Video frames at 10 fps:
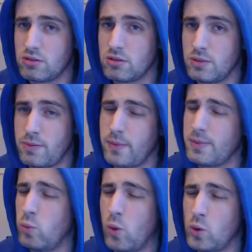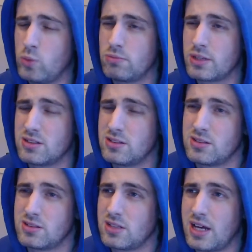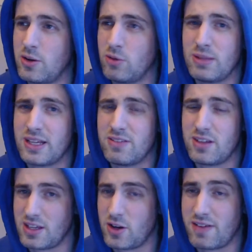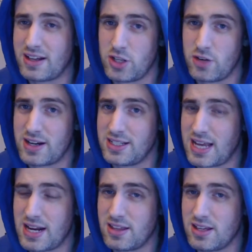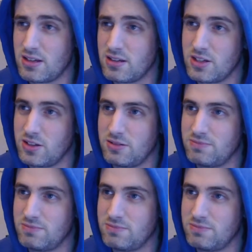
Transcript: You probably won't, because I don't believe that, you know, if I turn around and say anything, you'll